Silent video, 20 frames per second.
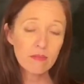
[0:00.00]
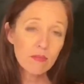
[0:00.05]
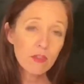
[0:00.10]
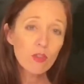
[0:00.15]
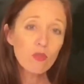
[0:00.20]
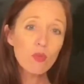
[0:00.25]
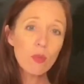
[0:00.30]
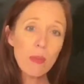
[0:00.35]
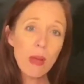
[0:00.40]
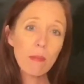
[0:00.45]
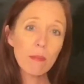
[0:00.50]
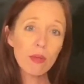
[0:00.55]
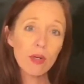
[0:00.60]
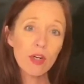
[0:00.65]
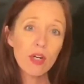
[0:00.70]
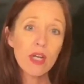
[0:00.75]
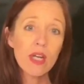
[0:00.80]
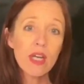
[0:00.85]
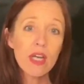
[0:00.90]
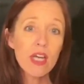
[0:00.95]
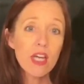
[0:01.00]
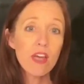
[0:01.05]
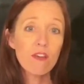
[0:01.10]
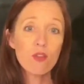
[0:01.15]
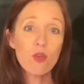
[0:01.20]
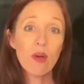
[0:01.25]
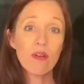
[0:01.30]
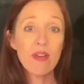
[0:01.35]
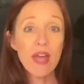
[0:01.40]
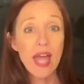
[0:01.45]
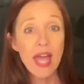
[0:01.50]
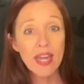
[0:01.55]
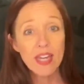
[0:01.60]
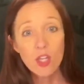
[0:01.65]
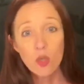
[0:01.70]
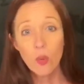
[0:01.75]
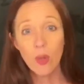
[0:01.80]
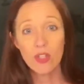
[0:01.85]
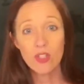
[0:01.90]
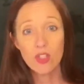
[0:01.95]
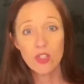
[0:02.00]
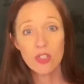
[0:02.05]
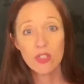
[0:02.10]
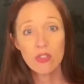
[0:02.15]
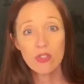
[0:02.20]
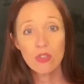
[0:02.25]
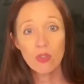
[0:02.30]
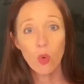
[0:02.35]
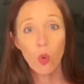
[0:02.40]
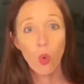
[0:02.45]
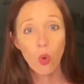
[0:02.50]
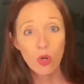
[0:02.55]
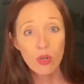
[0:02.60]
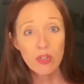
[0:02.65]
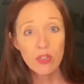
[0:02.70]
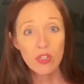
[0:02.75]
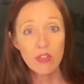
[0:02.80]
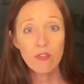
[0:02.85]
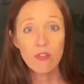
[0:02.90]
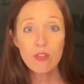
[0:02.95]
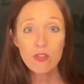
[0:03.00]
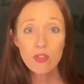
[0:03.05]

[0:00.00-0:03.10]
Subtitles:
Remember, if you have any questions, or if there's